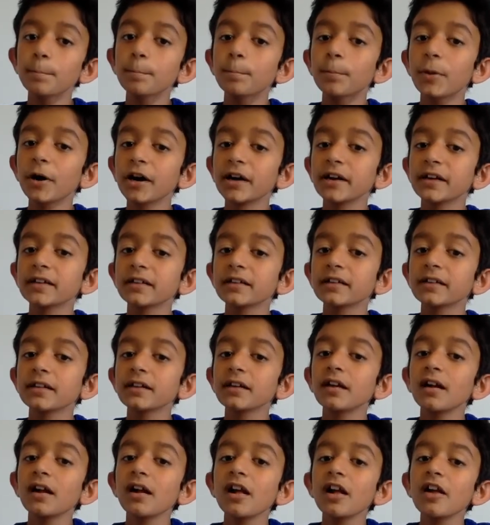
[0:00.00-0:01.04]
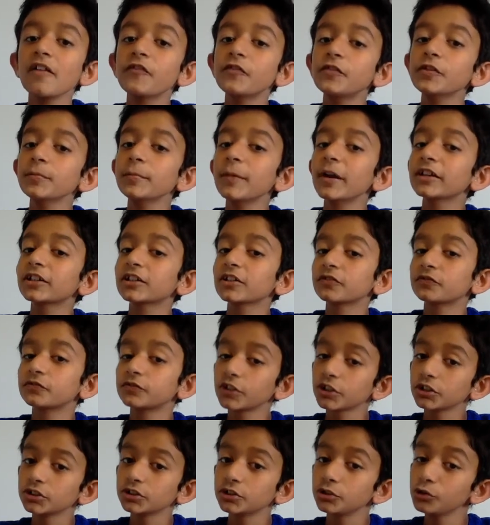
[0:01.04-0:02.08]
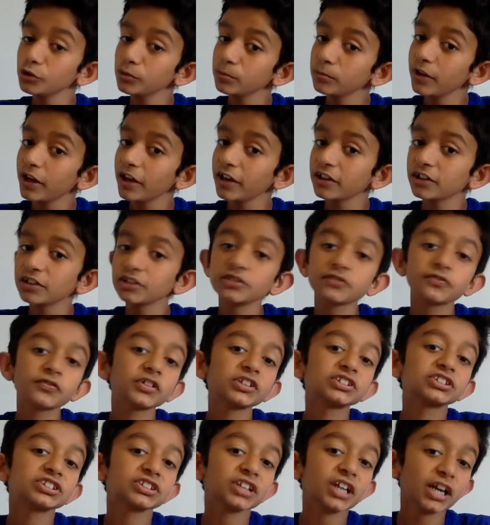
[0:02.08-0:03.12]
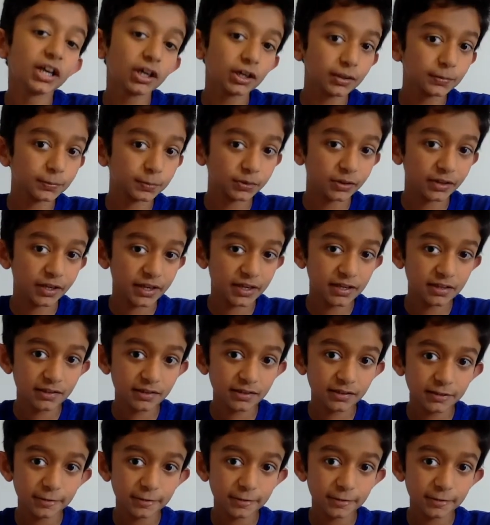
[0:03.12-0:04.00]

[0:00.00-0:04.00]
But if you make your first hoop glider and your first airplane,